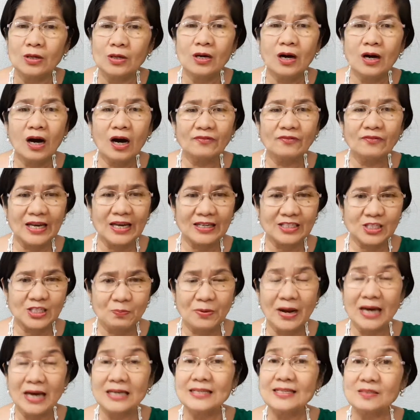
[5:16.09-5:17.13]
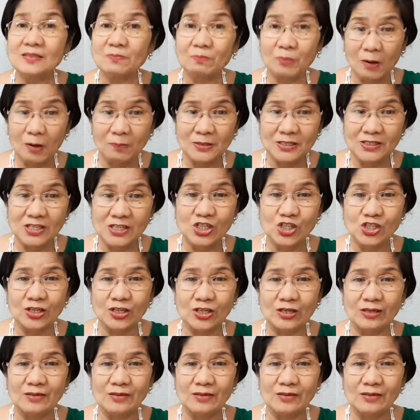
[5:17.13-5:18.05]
of the expressed proposition.